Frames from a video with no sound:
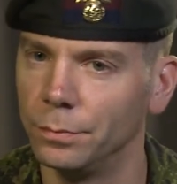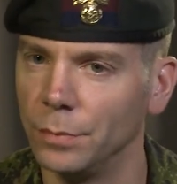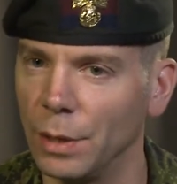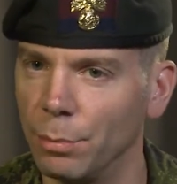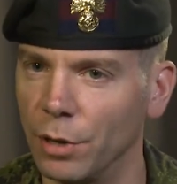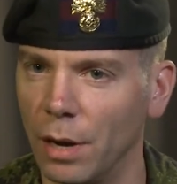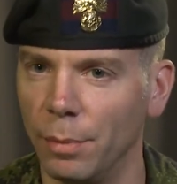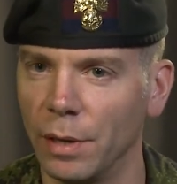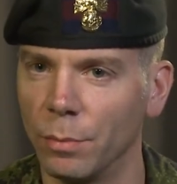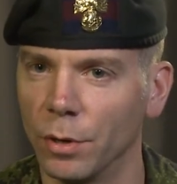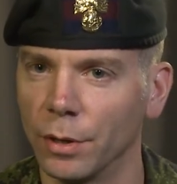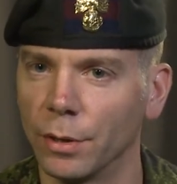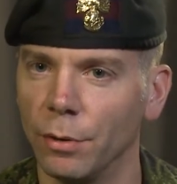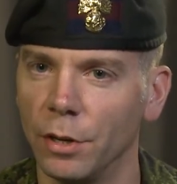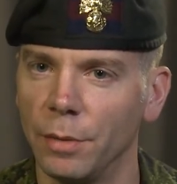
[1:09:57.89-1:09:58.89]
We probably
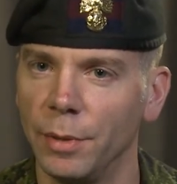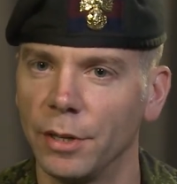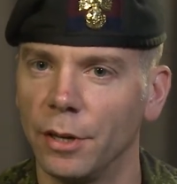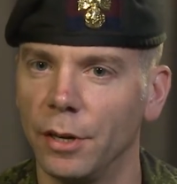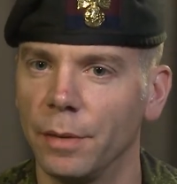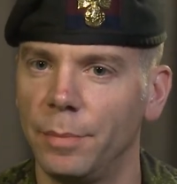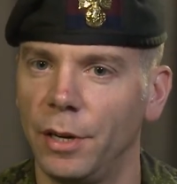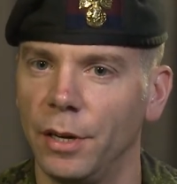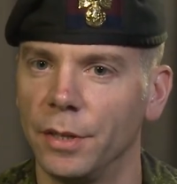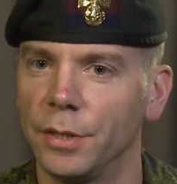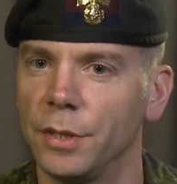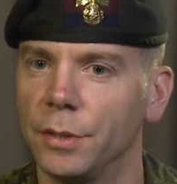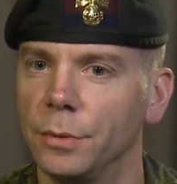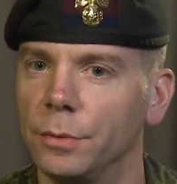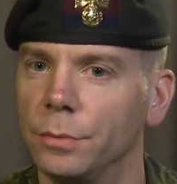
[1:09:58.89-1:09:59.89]
weren't going to be called upon
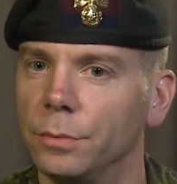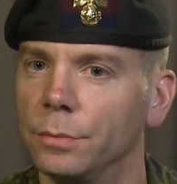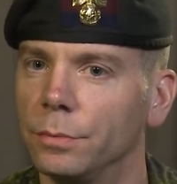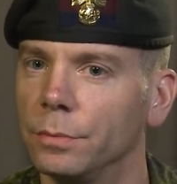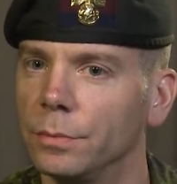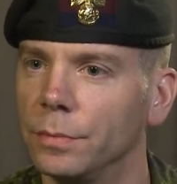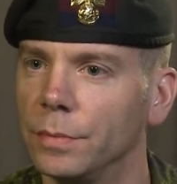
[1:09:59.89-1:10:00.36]
to